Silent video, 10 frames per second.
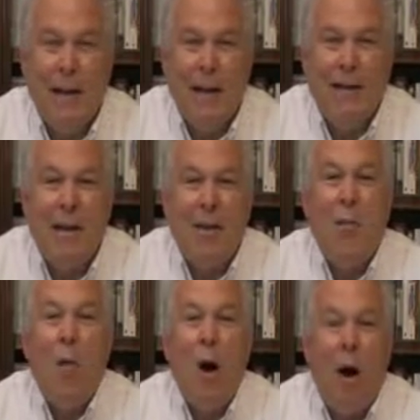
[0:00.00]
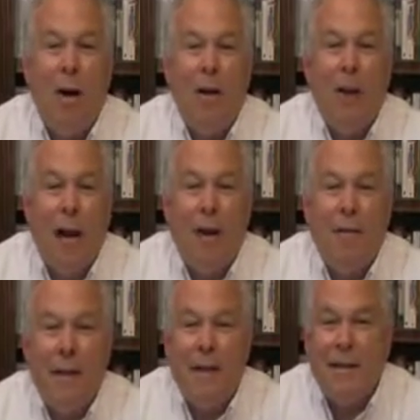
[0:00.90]
And so the moral
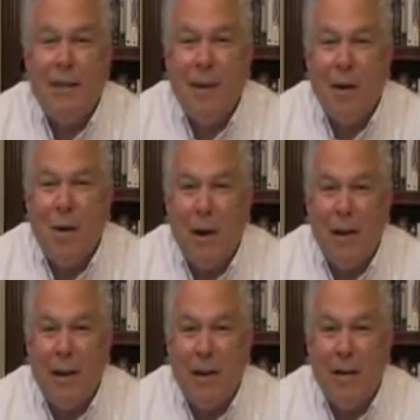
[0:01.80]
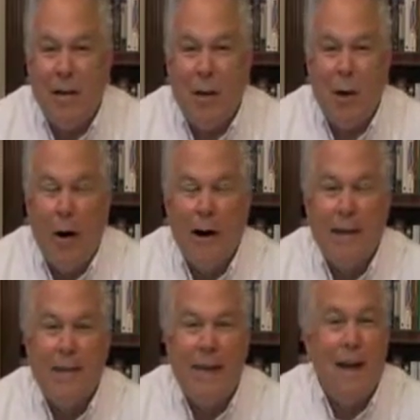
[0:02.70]
of this quick little story
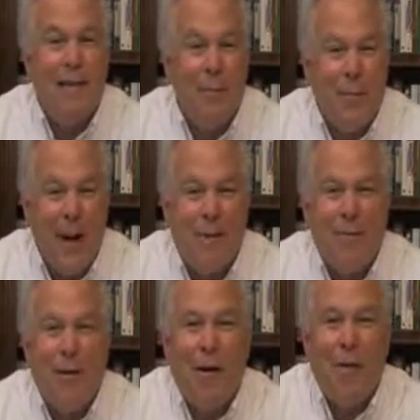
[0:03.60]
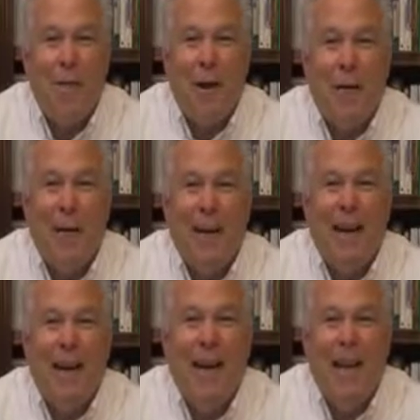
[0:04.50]
is not to bathe more
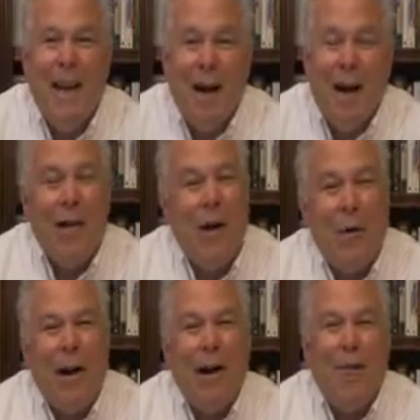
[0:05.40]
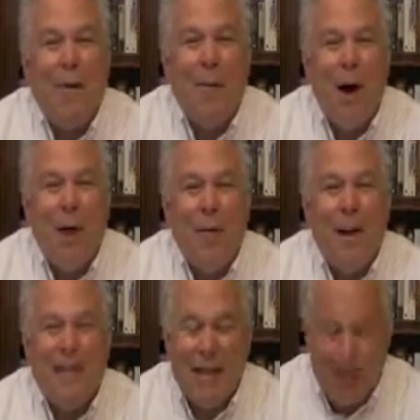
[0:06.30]
frequently, although working from home,
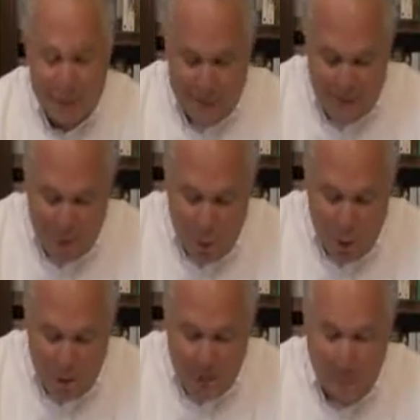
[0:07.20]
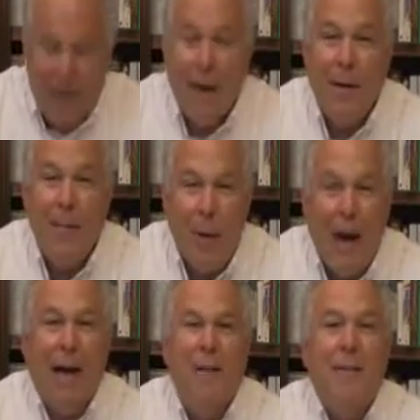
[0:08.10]
that's always important.
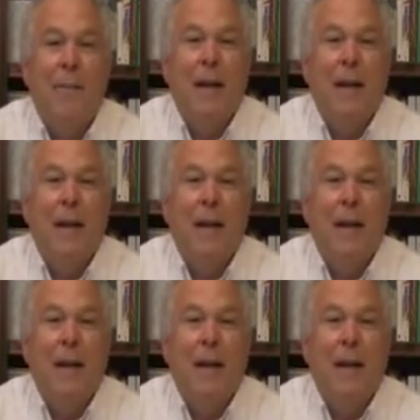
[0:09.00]
But